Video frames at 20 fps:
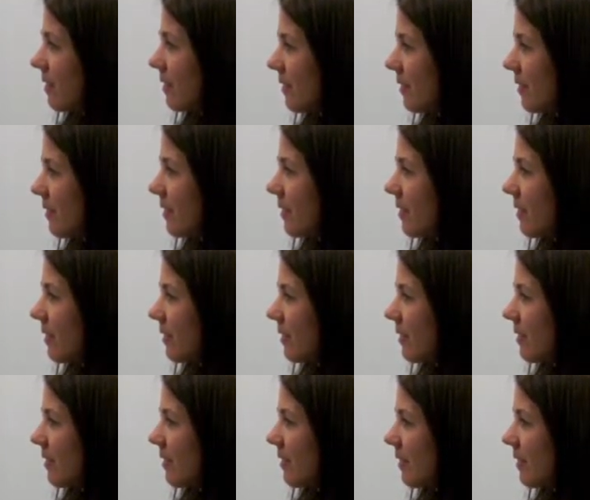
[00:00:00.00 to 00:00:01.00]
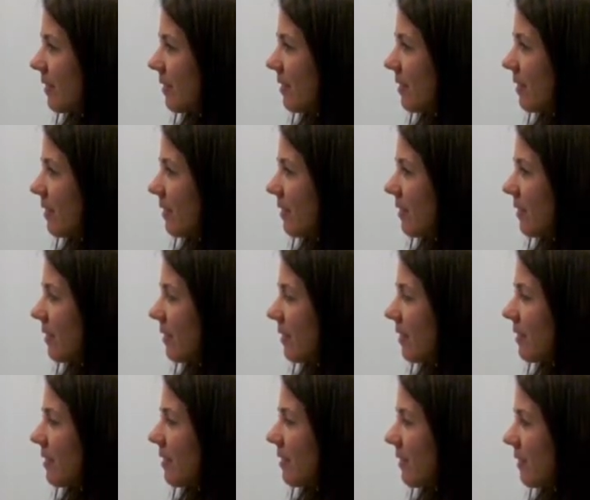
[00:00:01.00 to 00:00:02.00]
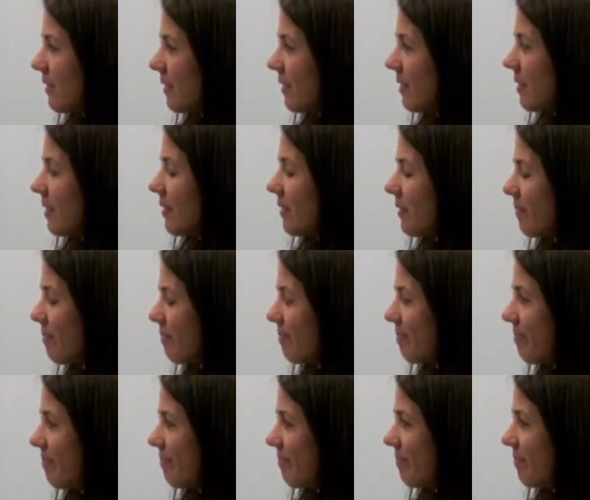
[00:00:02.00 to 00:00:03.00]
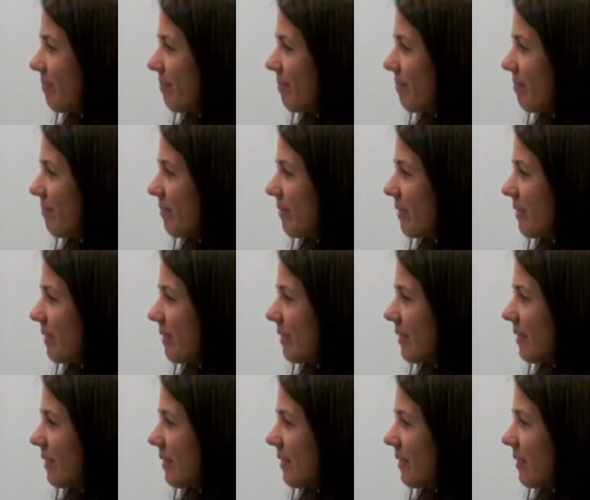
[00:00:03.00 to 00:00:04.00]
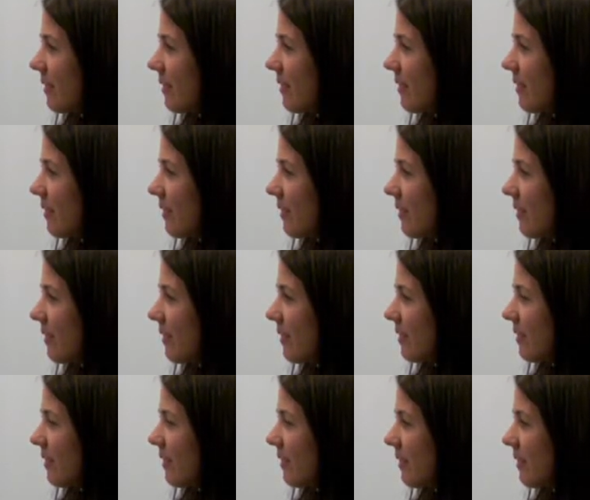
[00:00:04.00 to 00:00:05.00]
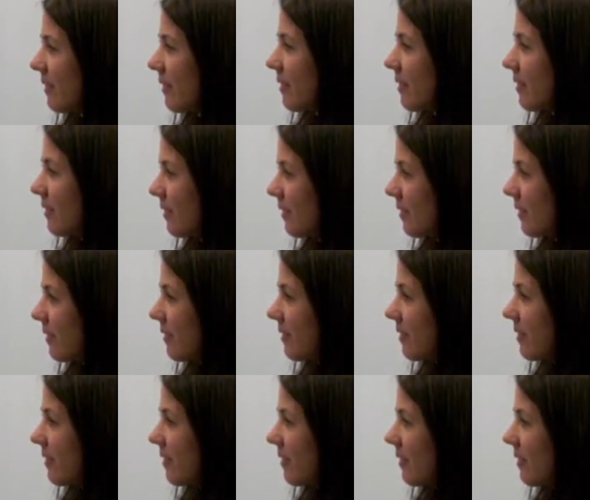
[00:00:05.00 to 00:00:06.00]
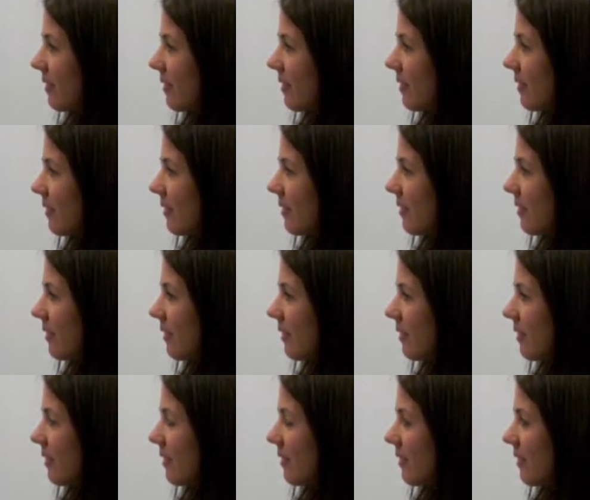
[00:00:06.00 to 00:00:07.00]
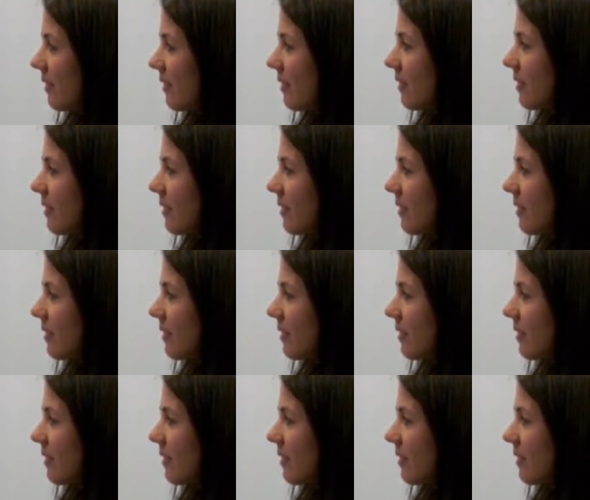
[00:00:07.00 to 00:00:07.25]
The person shown says nothing.